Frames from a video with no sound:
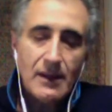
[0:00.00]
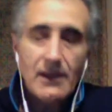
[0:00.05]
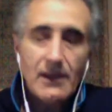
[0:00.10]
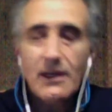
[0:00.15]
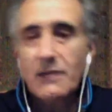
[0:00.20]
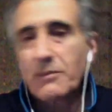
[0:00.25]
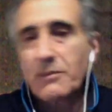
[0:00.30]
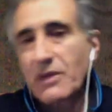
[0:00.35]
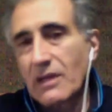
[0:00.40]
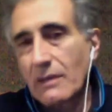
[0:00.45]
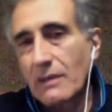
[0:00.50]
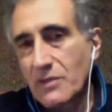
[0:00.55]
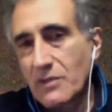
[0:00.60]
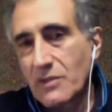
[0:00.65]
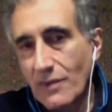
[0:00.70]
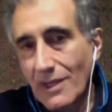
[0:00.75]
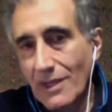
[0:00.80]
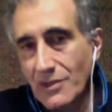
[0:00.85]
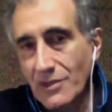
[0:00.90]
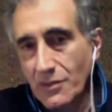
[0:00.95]
it becomes
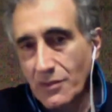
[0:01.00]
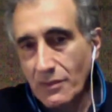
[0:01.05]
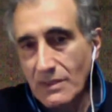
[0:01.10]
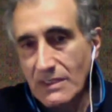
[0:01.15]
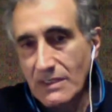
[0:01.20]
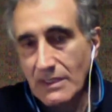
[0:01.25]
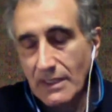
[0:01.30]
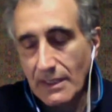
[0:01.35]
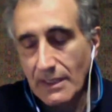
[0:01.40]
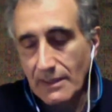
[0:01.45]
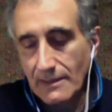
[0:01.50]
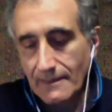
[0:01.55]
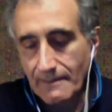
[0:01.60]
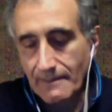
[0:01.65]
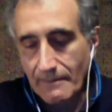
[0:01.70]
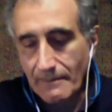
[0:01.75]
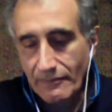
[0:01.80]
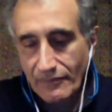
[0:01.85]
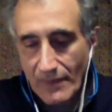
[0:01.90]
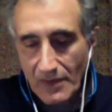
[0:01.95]
your natural state.
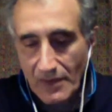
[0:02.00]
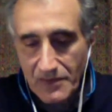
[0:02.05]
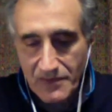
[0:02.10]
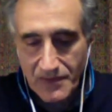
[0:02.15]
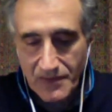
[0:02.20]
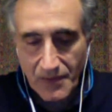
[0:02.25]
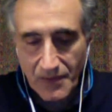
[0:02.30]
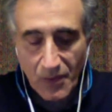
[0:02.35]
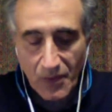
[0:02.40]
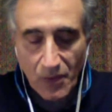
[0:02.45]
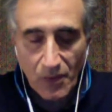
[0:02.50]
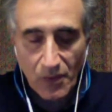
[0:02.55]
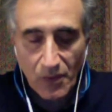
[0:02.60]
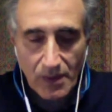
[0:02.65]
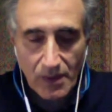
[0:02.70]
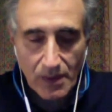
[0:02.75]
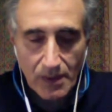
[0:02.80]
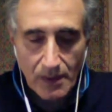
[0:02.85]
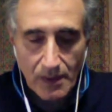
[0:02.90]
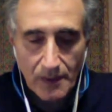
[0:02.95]
So,
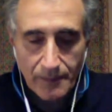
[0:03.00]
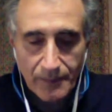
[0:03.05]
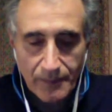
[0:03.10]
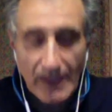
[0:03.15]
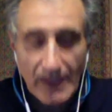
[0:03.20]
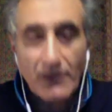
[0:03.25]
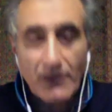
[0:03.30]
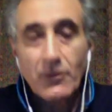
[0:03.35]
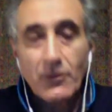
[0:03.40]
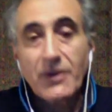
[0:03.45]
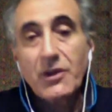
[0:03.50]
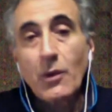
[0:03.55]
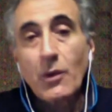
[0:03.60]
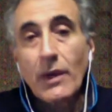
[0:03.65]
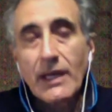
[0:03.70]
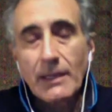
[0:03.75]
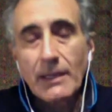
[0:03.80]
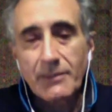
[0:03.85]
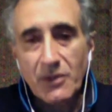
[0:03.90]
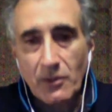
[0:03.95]
like when you
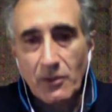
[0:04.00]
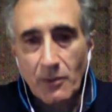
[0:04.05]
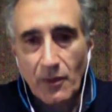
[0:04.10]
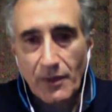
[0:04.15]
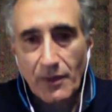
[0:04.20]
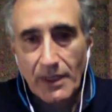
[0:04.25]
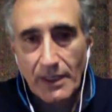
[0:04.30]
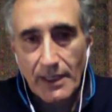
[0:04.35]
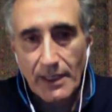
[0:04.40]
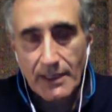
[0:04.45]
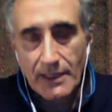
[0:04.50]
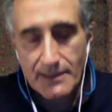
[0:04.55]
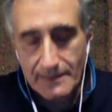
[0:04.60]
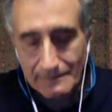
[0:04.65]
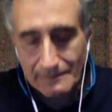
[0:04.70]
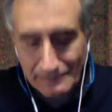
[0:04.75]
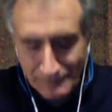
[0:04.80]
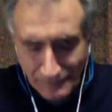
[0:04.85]
wake up in the morning, yes.